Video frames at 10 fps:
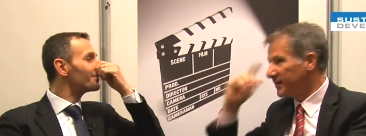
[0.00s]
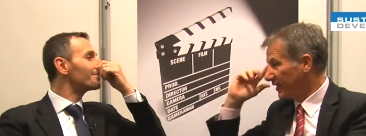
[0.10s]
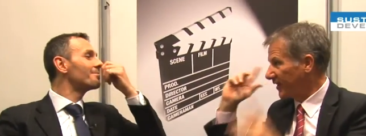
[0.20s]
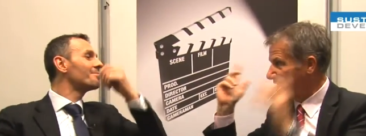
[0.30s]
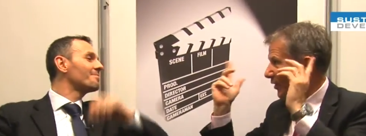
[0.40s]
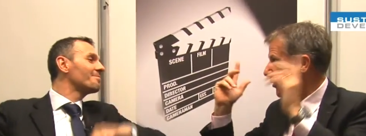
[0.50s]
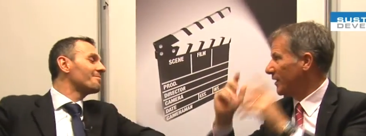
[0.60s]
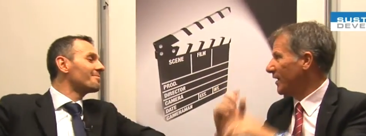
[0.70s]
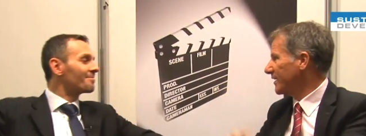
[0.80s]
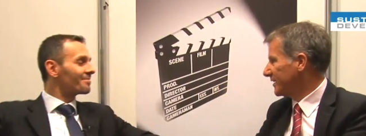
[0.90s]
Speaker 1: thinking, oh
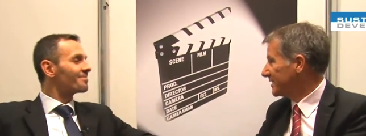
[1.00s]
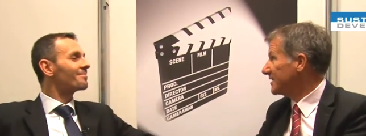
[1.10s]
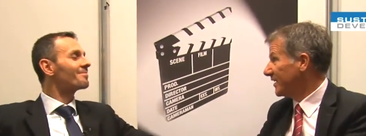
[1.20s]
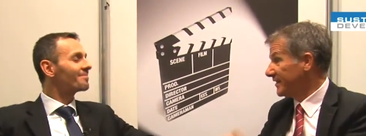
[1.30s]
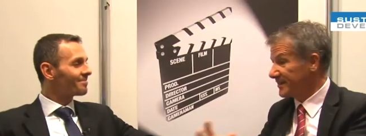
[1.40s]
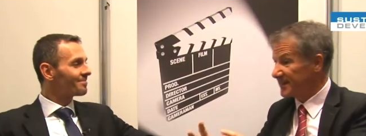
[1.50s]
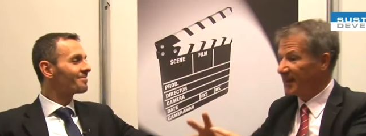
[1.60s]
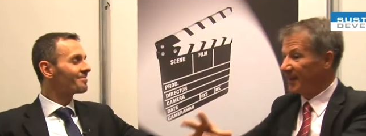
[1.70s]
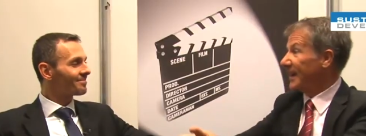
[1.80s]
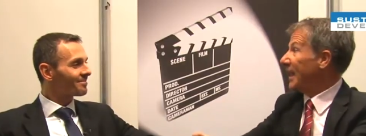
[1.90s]
yeah, I can design this,
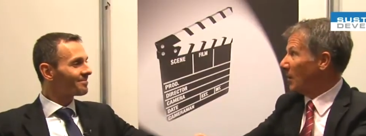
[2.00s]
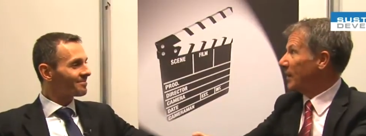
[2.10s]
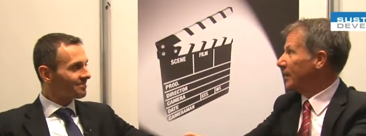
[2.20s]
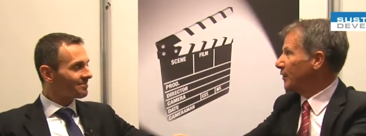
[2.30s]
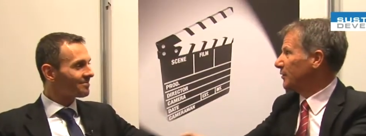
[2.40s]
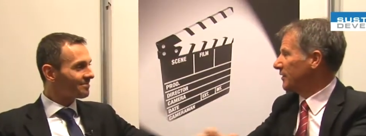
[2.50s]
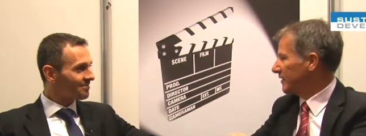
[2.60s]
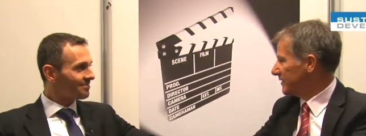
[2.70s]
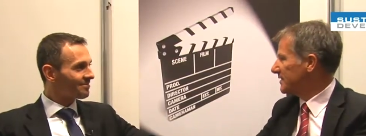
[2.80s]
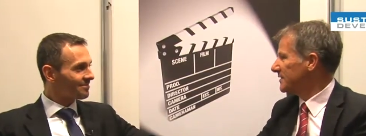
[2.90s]
now I know
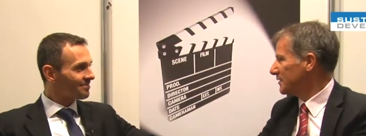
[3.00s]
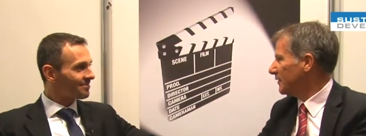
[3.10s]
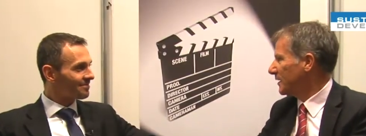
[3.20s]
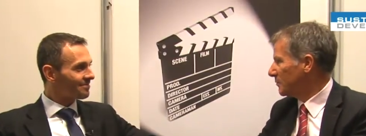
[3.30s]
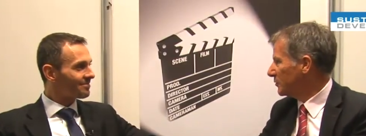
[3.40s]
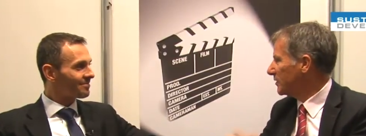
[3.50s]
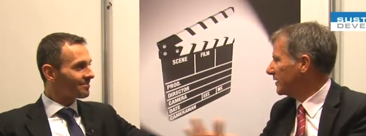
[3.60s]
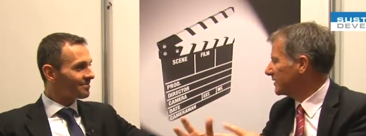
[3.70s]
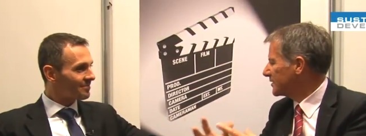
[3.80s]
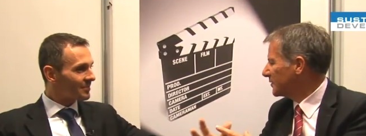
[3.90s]
that there's this available
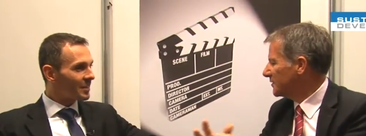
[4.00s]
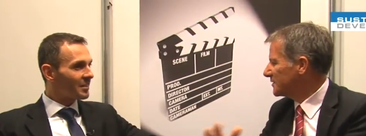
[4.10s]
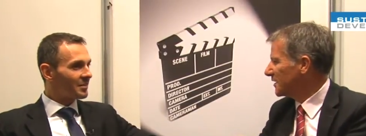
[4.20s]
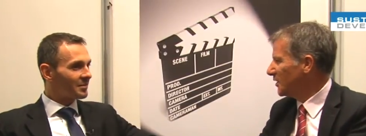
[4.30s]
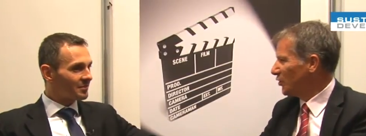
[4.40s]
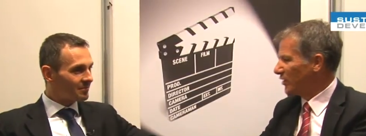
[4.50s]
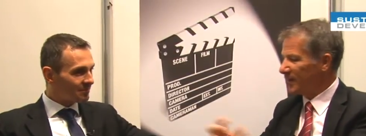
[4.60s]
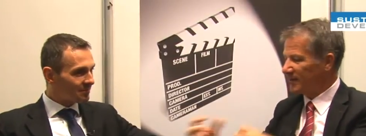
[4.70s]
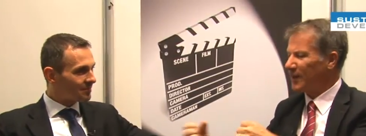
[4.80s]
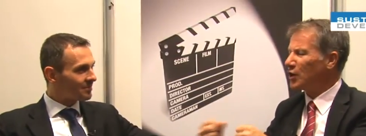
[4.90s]
thing. So those,
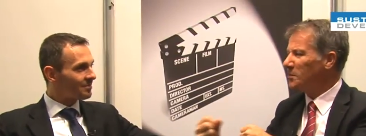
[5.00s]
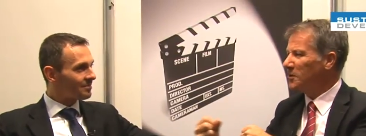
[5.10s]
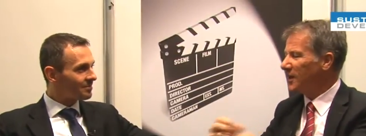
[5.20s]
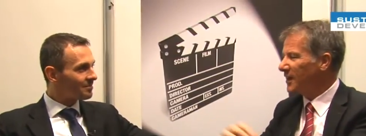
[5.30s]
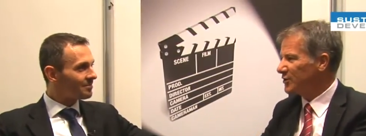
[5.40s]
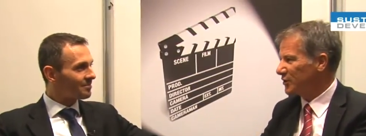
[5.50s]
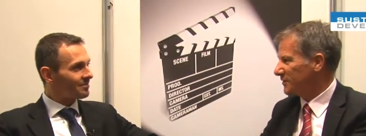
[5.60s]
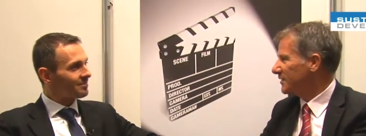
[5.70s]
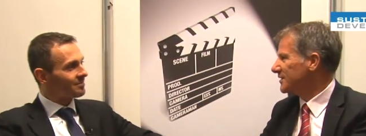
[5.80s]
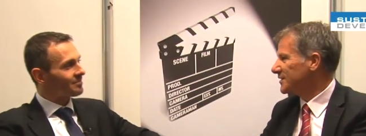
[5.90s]
that, that
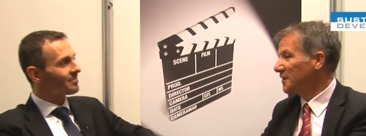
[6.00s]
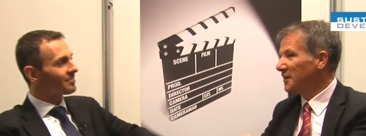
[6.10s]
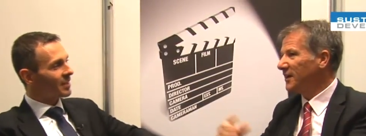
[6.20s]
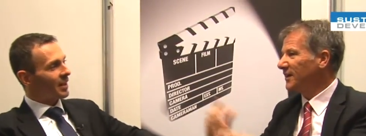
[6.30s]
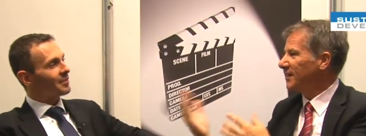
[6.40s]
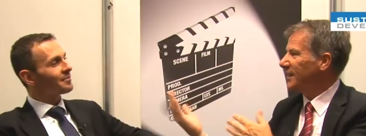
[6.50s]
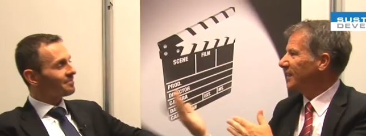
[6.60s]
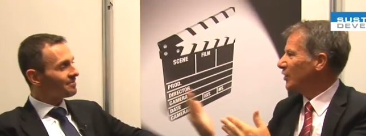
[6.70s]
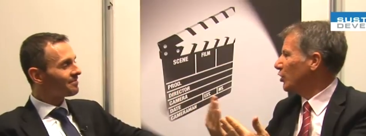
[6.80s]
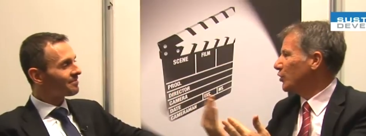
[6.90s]
communication is yes.
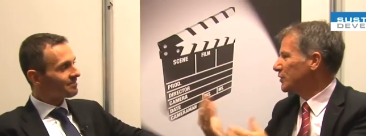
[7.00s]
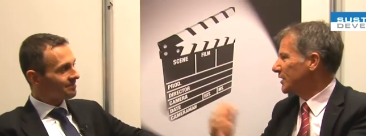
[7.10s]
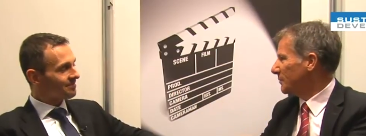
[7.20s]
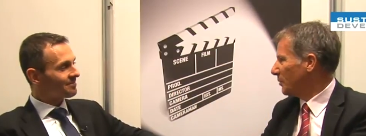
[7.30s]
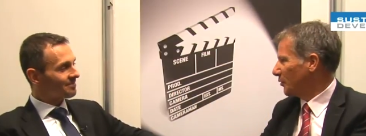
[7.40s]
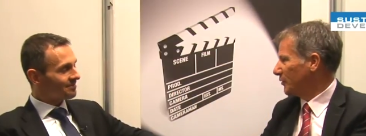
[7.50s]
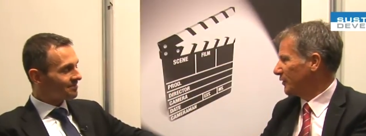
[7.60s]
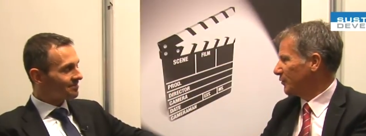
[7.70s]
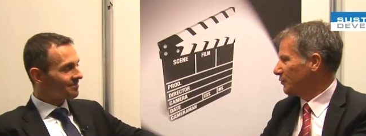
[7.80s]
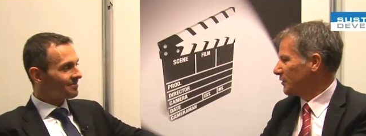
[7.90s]
hugely
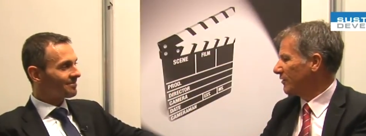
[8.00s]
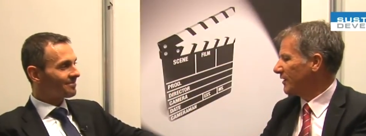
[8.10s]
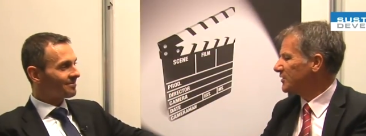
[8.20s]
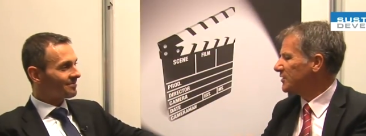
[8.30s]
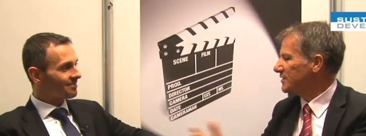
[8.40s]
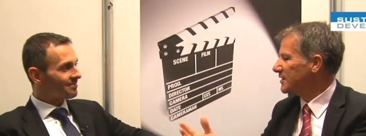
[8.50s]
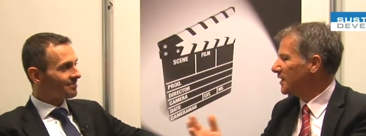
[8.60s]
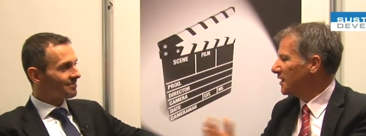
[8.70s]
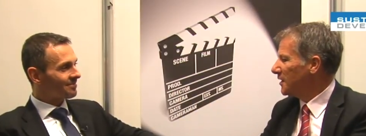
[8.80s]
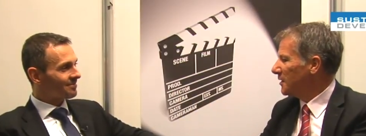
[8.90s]
important in all directions.
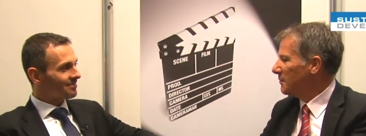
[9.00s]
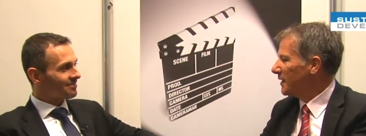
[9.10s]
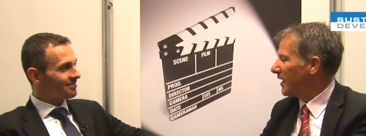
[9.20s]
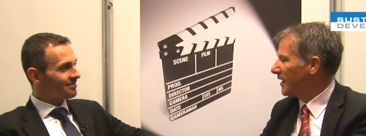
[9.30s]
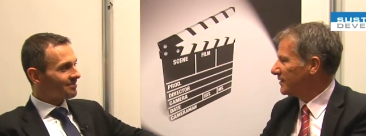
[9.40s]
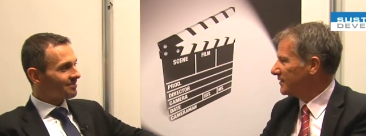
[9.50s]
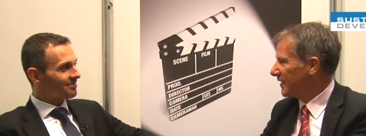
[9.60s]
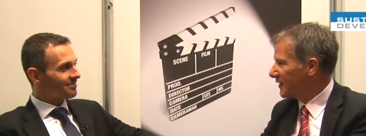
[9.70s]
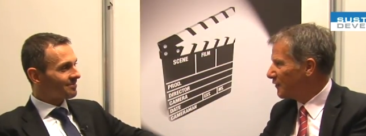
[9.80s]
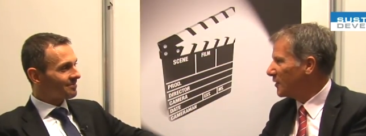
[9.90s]
Michaela,
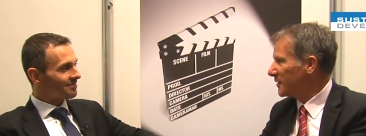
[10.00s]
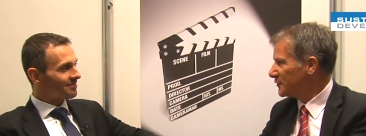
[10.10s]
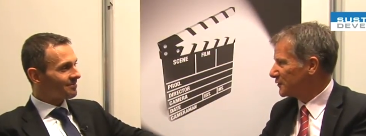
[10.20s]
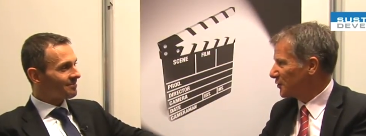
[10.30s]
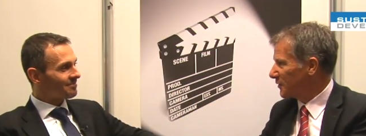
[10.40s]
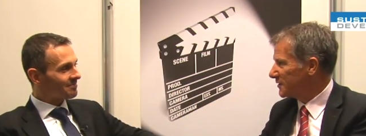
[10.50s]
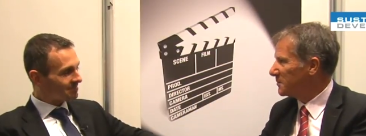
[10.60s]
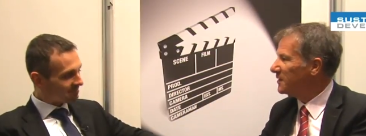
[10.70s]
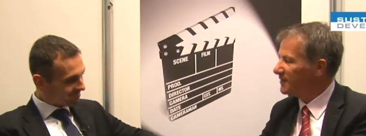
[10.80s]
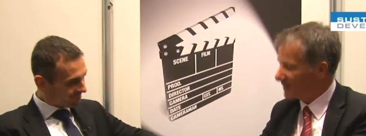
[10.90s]
thank you very much for talking
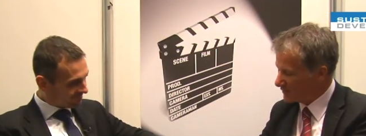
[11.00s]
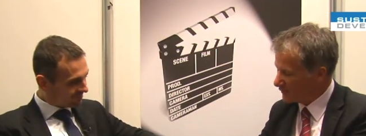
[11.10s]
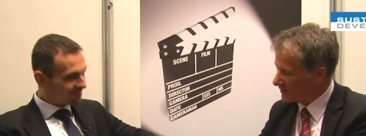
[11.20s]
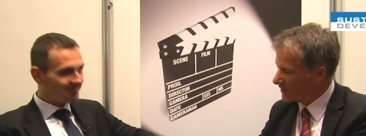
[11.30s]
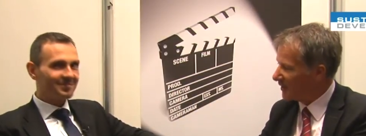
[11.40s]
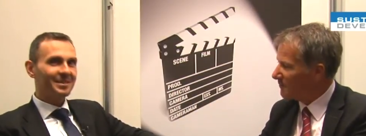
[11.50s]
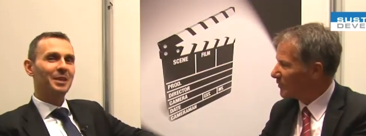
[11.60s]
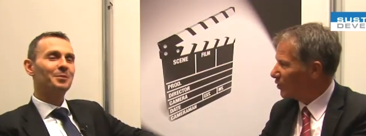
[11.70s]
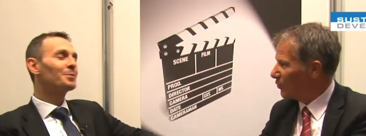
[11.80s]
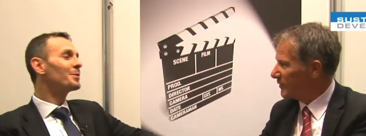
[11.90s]
to me. Thanks for your time.
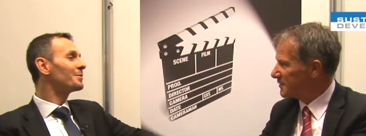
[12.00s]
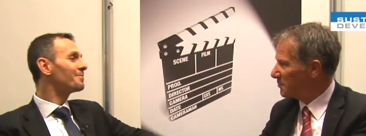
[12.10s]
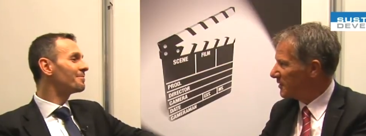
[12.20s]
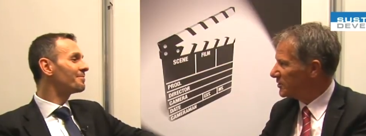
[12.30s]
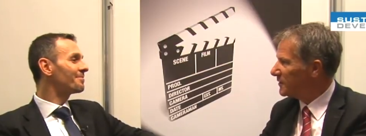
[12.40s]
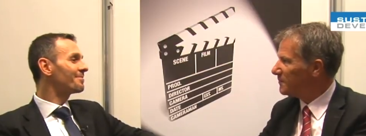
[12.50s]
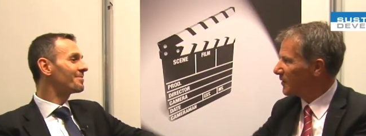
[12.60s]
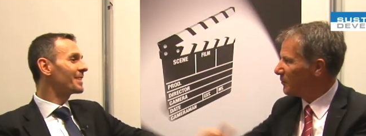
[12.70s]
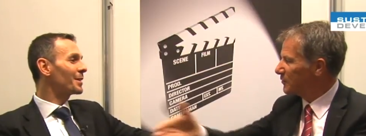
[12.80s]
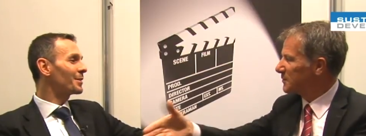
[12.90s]
Always a pleasure, and
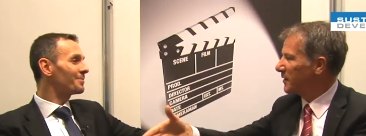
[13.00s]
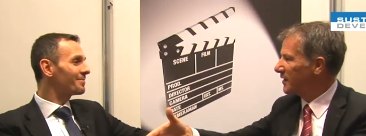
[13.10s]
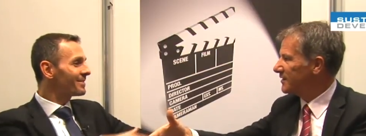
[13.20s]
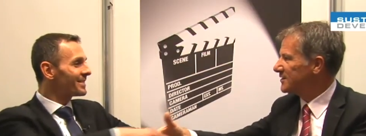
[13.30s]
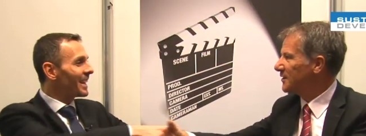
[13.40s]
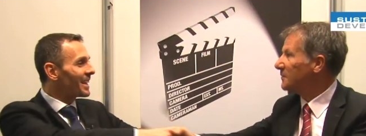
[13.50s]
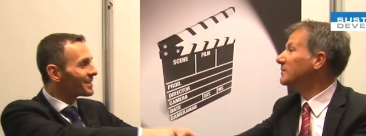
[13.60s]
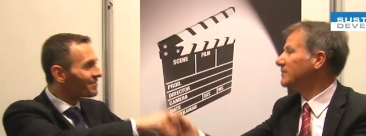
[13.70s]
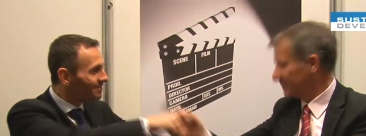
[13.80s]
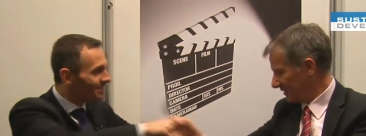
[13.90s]
thank we'll you. speak again soon.
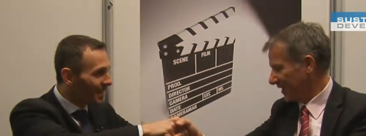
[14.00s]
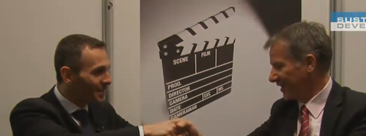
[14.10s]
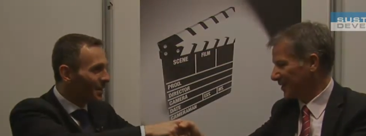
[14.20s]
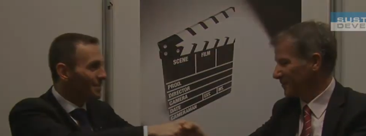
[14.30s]
Thanks. Thank, thank you very